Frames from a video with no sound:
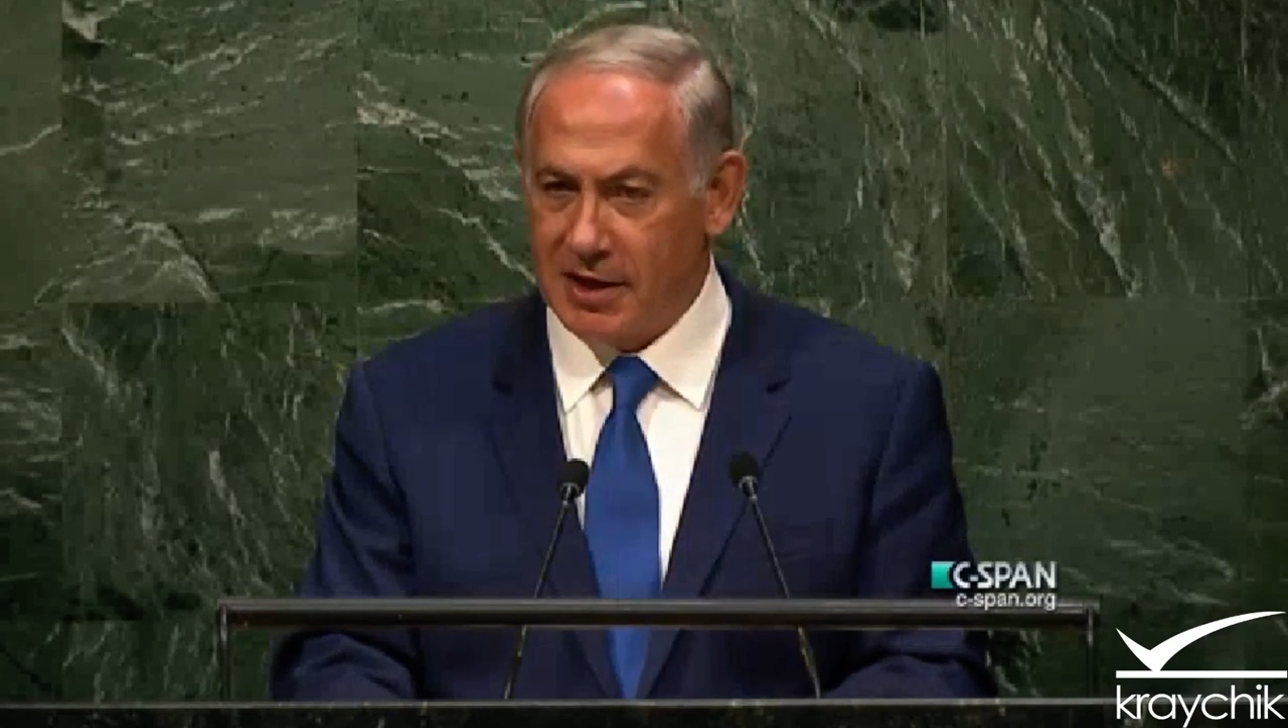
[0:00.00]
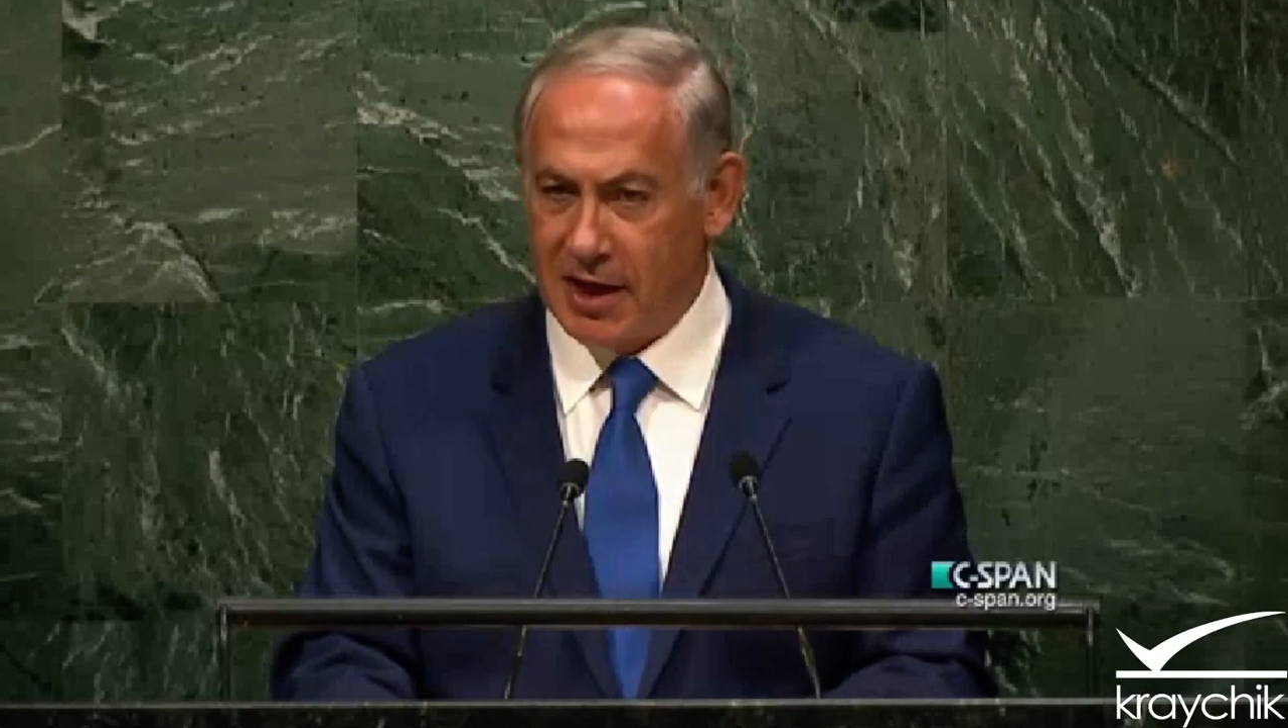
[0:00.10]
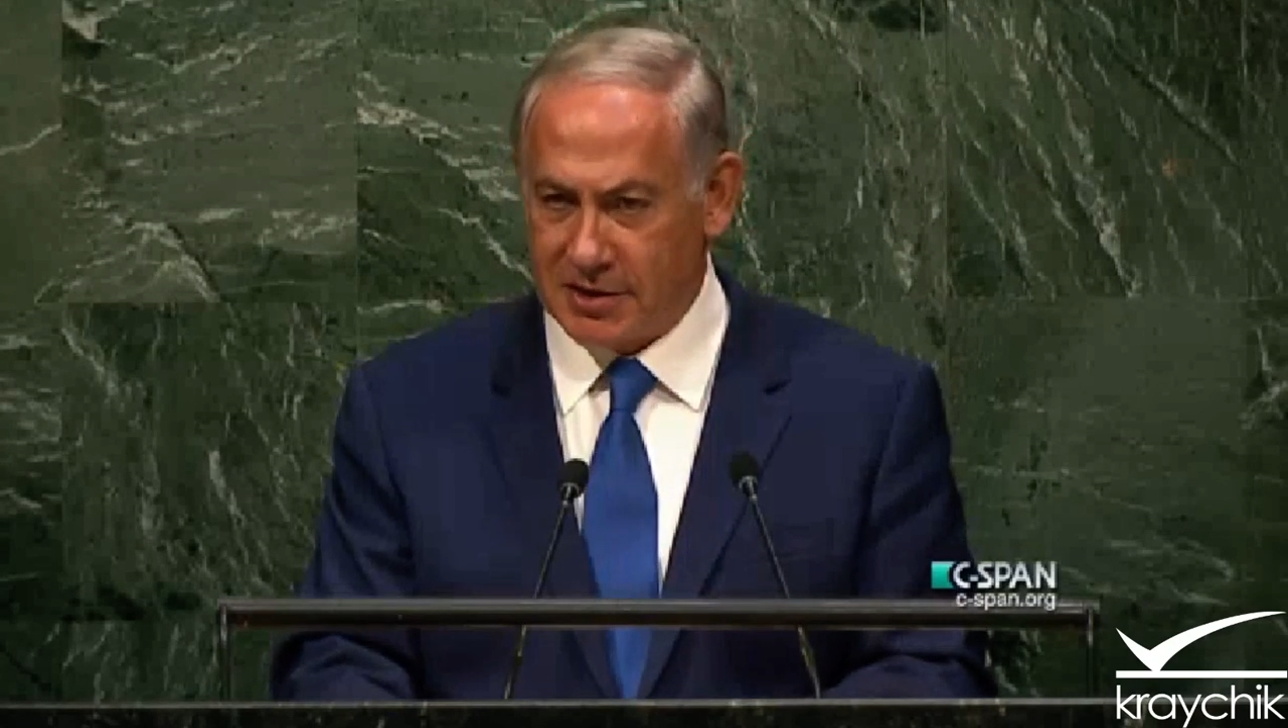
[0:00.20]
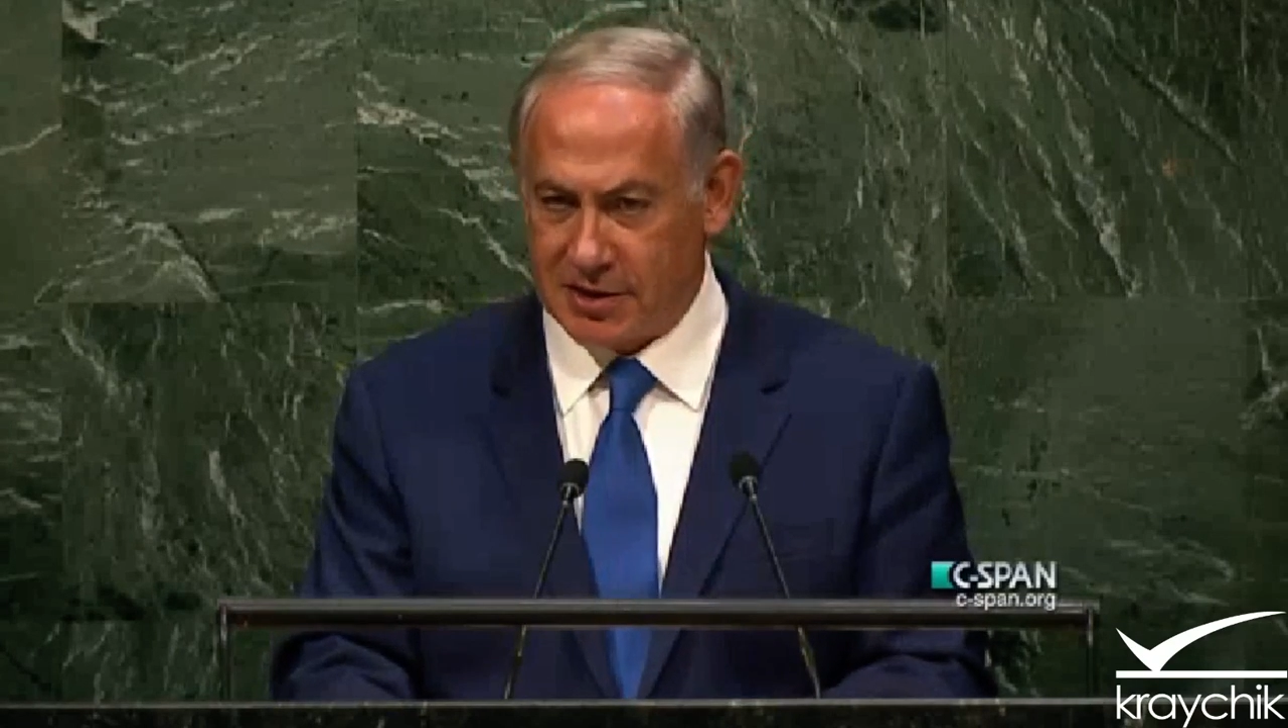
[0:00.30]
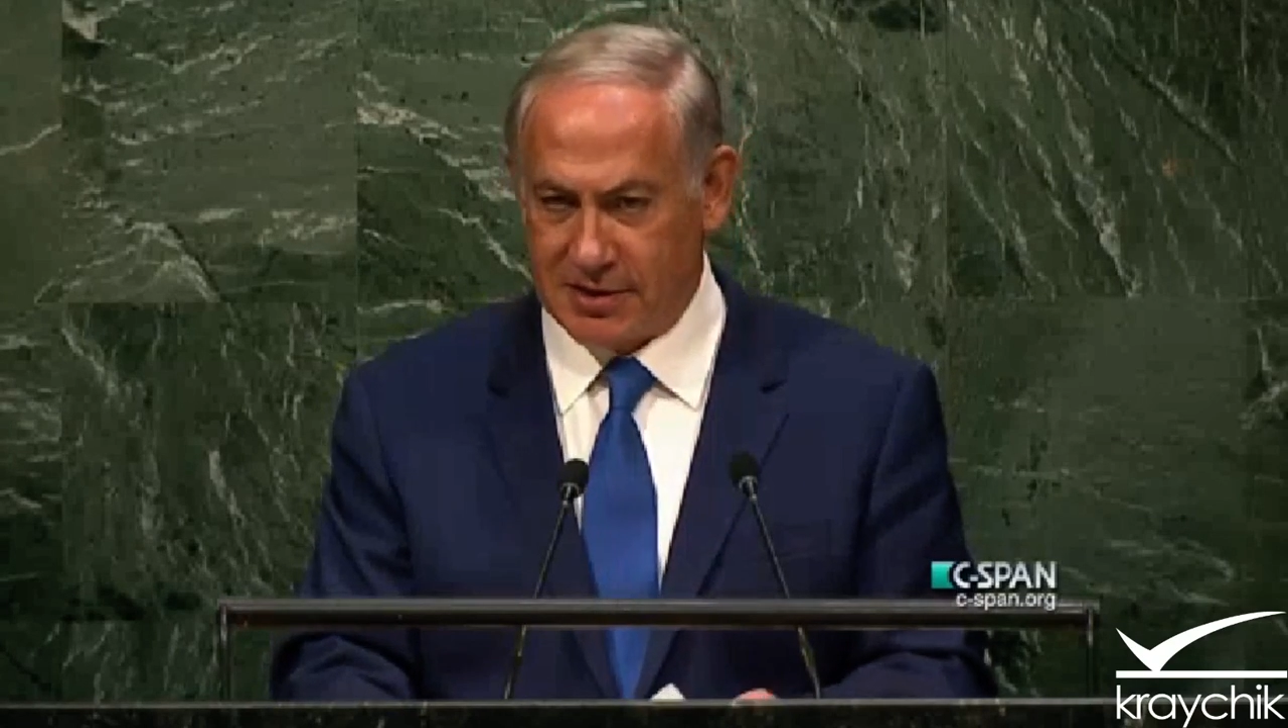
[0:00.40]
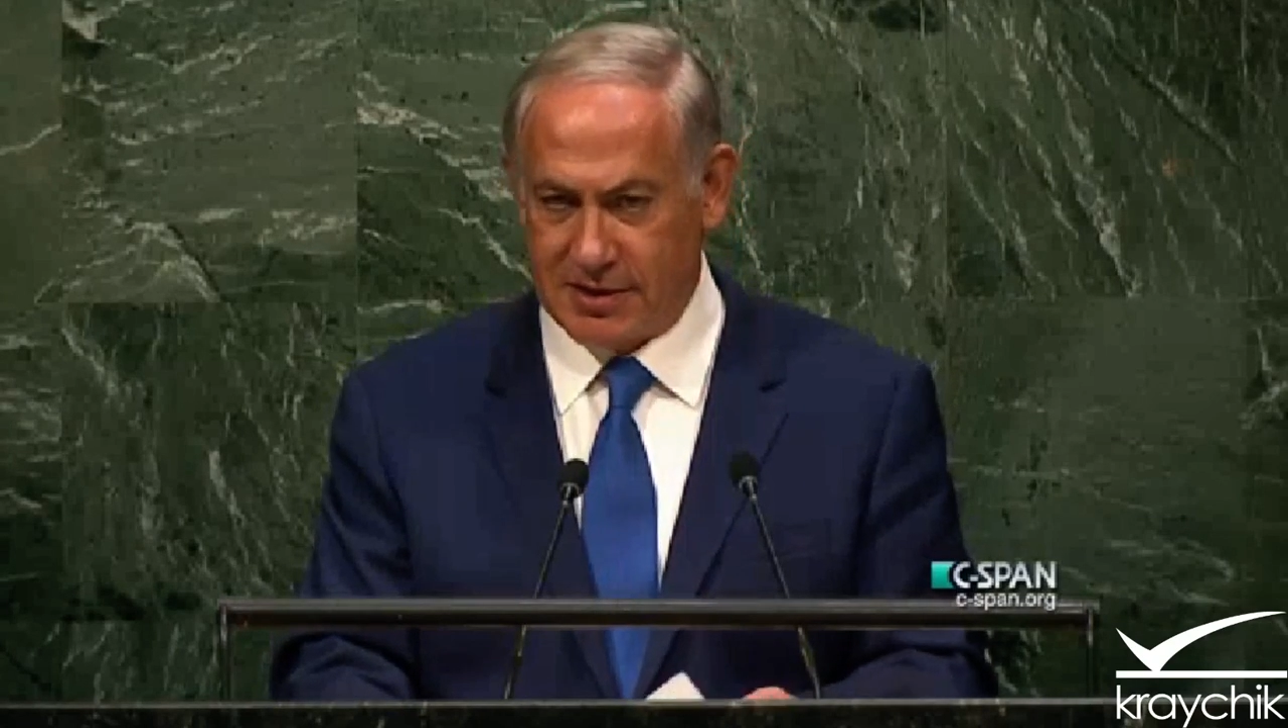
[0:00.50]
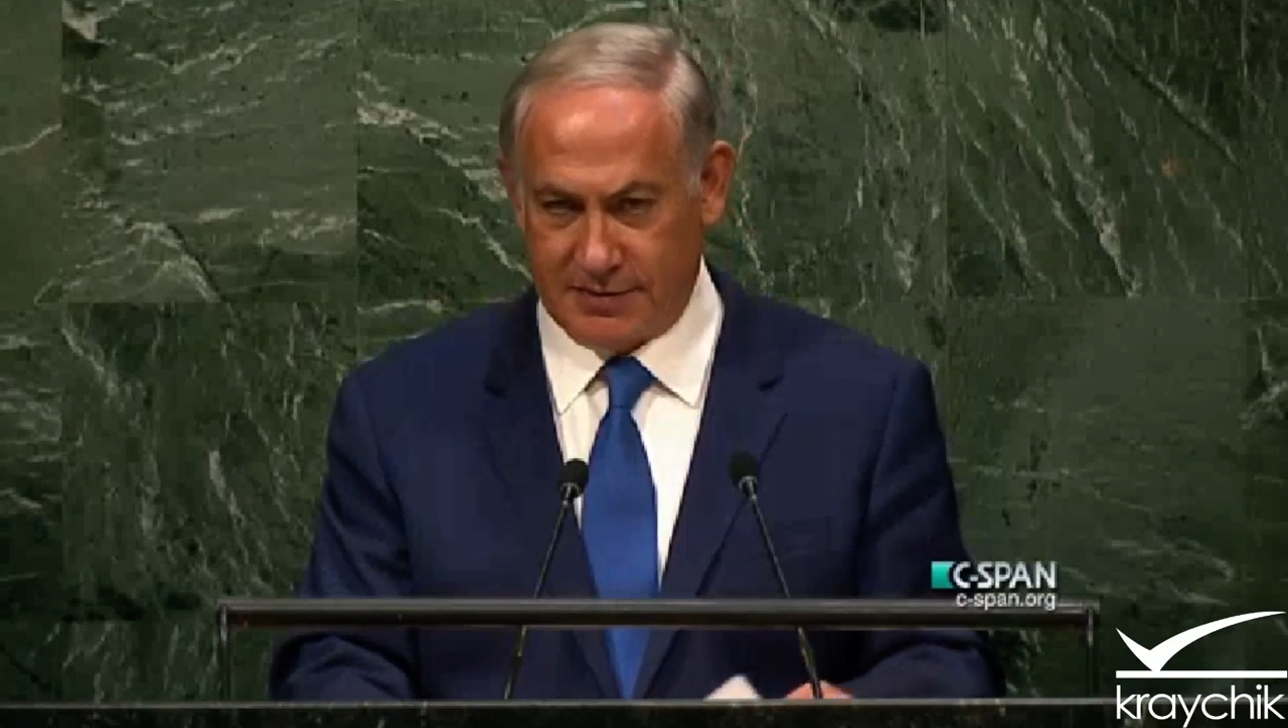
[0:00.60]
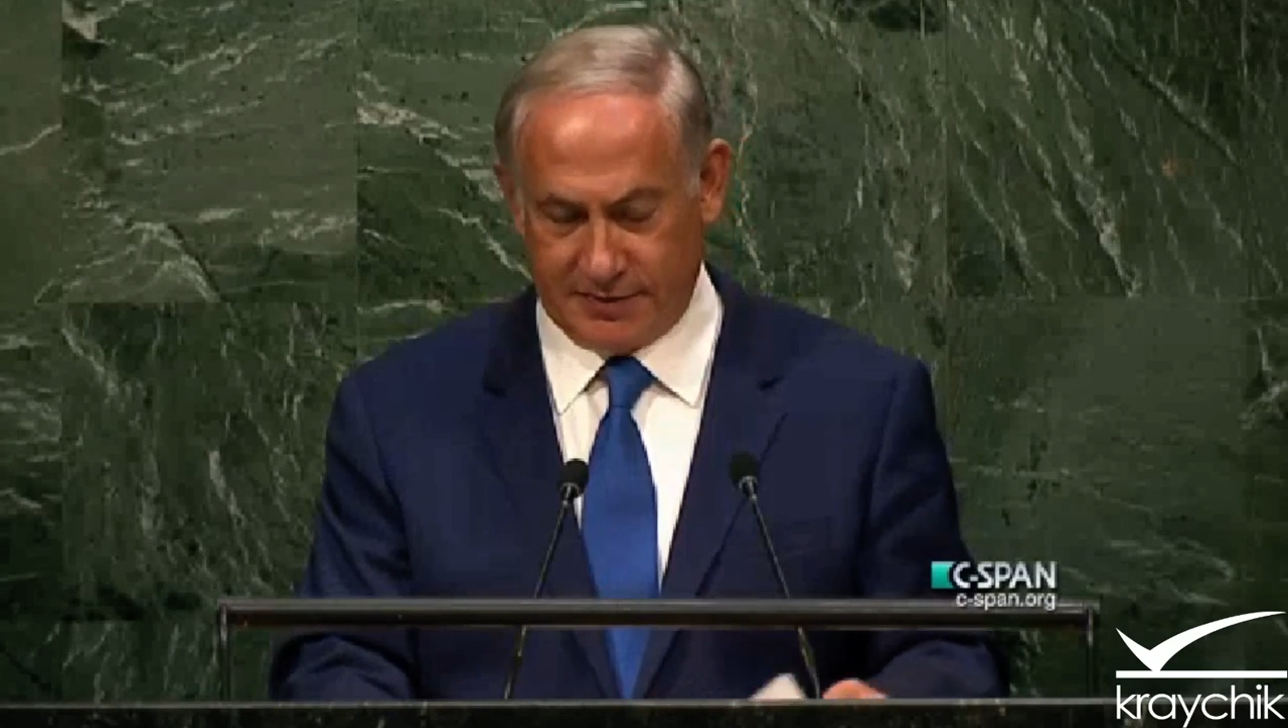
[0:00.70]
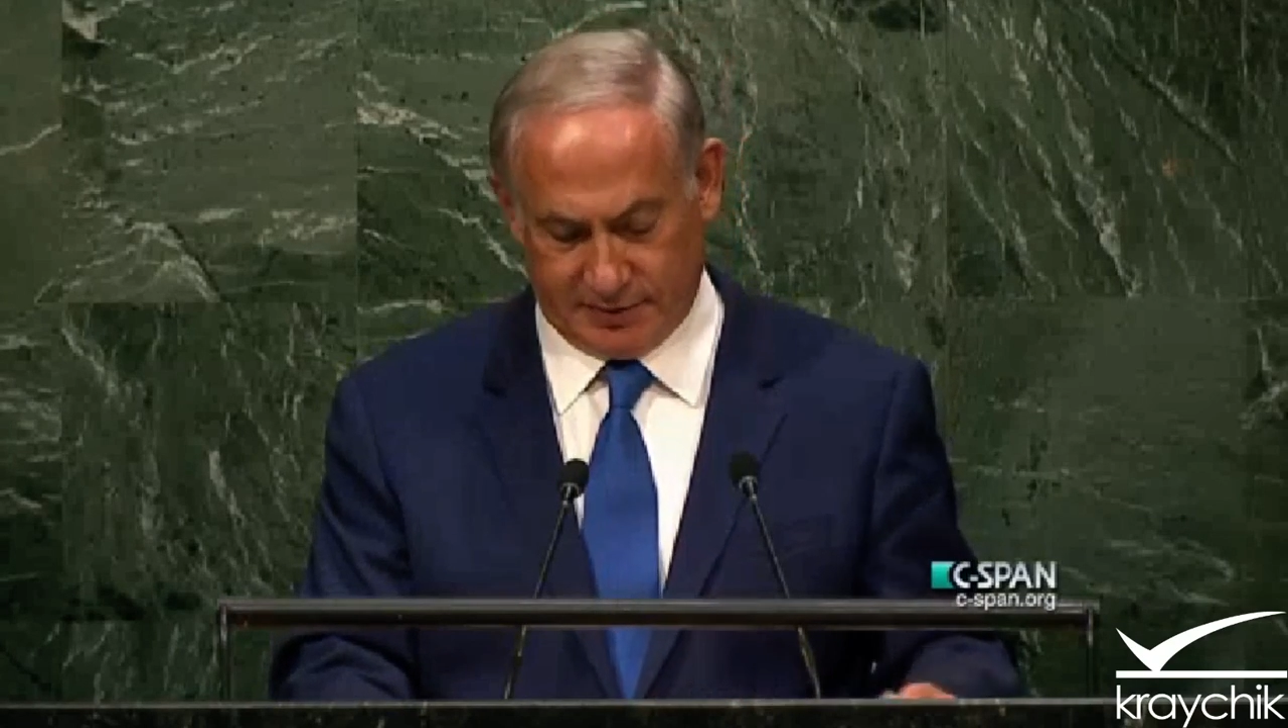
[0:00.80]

Nations.